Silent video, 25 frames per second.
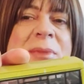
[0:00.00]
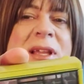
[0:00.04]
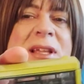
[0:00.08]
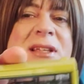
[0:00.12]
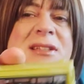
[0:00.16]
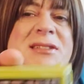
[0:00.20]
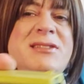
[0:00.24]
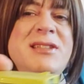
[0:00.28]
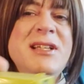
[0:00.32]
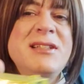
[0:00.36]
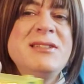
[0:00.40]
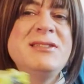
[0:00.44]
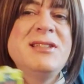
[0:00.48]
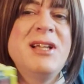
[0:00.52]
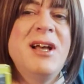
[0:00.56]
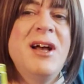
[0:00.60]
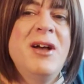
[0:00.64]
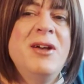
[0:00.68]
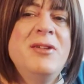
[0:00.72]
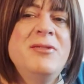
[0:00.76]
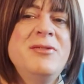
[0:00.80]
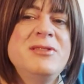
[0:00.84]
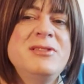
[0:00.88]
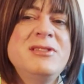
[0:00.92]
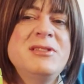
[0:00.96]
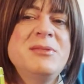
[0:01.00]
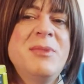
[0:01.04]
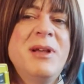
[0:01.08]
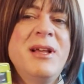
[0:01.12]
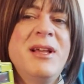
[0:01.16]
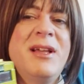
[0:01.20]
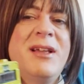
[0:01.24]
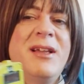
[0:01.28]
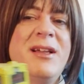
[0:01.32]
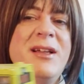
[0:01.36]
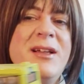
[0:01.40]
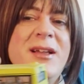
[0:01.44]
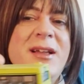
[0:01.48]
he sent it over to
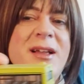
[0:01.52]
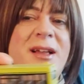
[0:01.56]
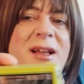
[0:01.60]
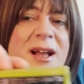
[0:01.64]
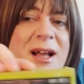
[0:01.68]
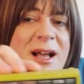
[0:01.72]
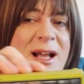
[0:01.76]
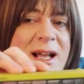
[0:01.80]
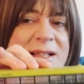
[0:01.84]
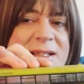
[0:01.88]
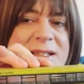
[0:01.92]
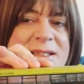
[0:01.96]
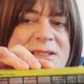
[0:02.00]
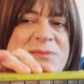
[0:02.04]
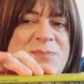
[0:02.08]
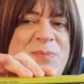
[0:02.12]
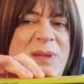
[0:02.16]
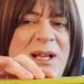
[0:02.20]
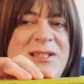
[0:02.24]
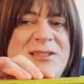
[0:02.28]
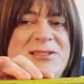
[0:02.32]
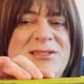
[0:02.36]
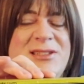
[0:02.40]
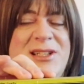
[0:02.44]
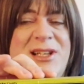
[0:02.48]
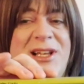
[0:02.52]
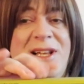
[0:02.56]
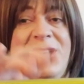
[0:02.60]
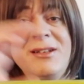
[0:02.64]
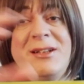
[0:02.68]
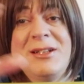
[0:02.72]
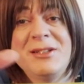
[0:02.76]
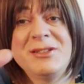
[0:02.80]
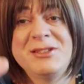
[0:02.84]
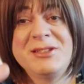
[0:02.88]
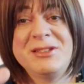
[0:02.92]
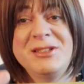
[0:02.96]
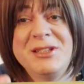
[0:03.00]
me, and it's basically a
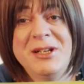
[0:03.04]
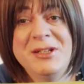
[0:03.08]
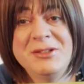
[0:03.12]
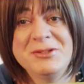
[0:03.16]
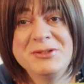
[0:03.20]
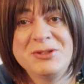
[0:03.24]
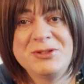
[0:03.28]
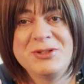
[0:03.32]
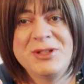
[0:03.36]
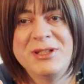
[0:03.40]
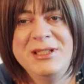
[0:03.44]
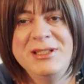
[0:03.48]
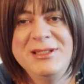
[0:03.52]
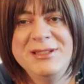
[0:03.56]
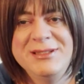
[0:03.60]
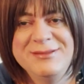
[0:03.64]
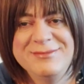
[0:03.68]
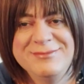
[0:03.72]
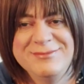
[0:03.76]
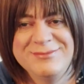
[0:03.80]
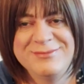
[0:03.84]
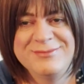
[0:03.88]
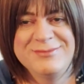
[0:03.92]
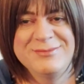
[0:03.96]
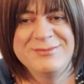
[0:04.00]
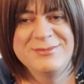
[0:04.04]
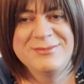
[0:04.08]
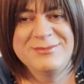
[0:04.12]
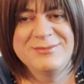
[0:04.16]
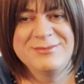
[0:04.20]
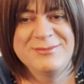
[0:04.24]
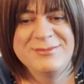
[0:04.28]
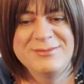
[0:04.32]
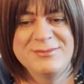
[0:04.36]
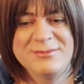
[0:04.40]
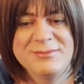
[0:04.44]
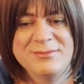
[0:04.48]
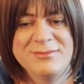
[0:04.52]
London Country
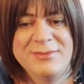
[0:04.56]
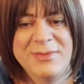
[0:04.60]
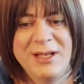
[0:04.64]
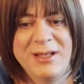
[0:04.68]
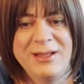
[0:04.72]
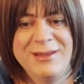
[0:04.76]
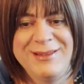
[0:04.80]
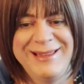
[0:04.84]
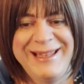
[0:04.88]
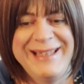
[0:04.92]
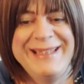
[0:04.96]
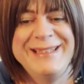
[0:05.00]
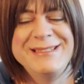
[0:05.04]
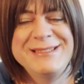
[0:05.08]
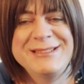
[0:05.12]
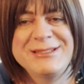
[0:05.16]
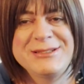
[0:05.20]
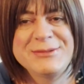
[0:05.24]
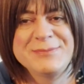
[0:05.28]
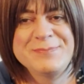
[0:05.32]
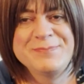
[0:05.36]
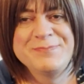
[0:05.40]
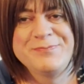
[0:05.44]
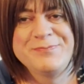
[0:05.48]
links.